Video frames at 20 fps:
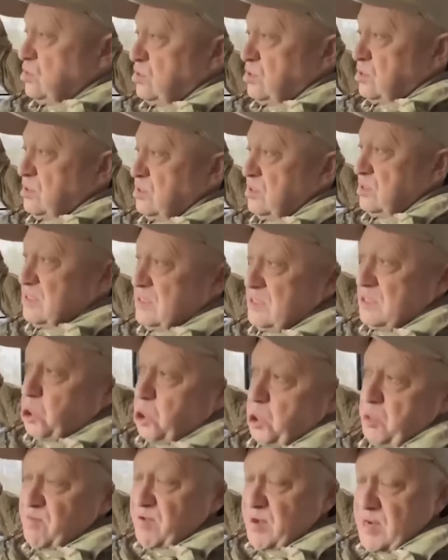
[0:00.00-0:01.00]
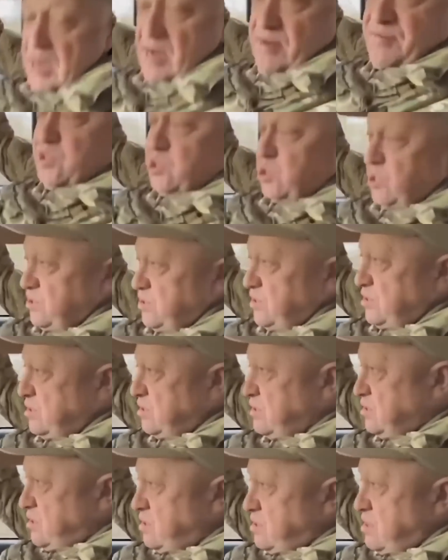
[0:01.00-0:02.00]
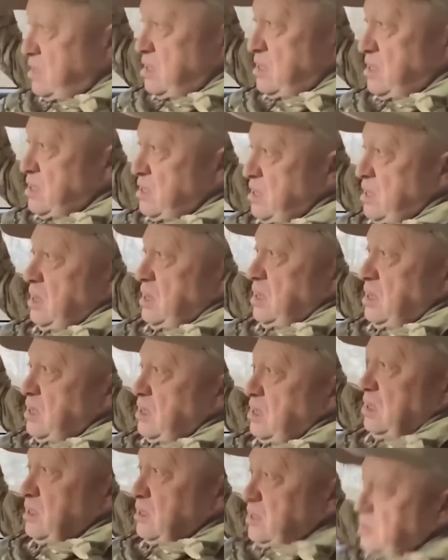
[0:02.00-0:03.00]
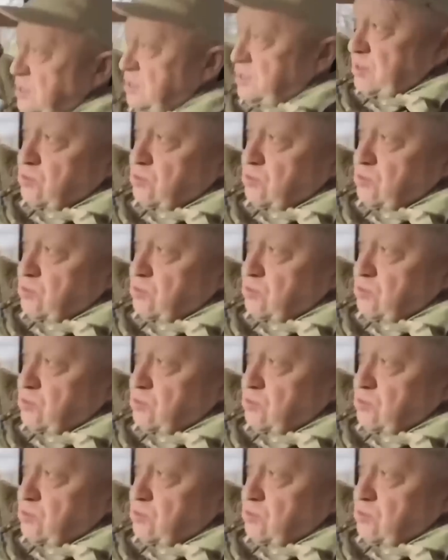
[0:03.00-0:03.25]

posted on Telegram. Bakhmut is unlikely